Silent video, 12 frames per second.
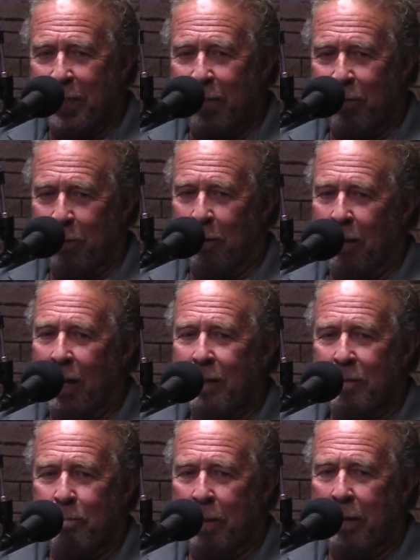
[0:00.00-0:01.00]
You have to do a
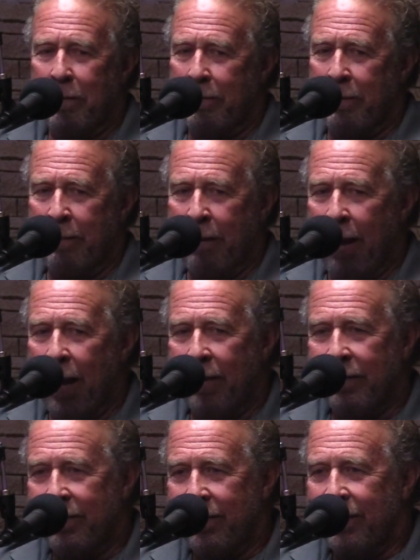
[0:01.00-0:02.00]
lot better than
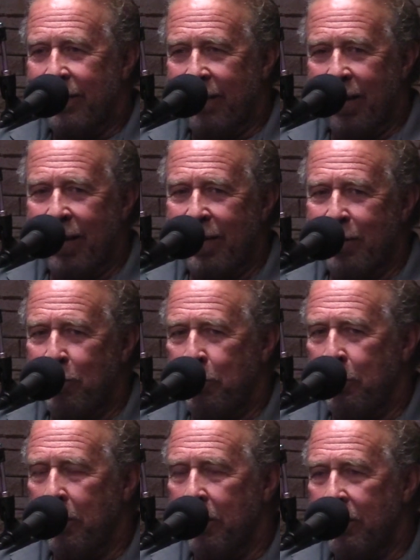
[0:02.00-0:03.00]
that." That ain't
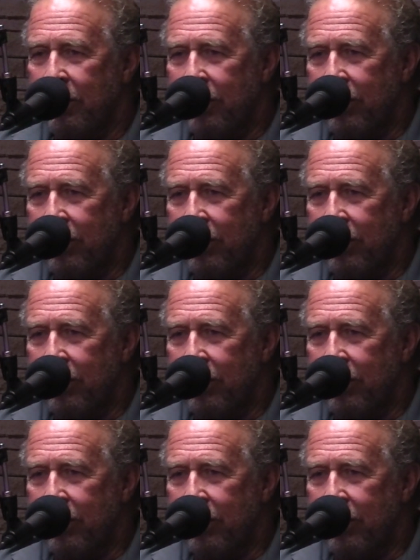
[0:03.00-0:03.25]
shit.